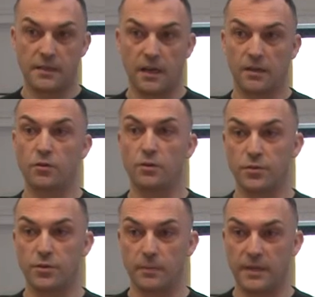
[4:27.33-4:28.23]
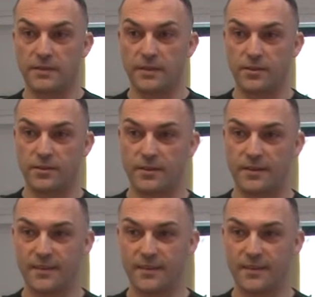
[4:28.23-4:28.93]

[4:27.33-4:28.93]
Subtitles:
the conclusion message.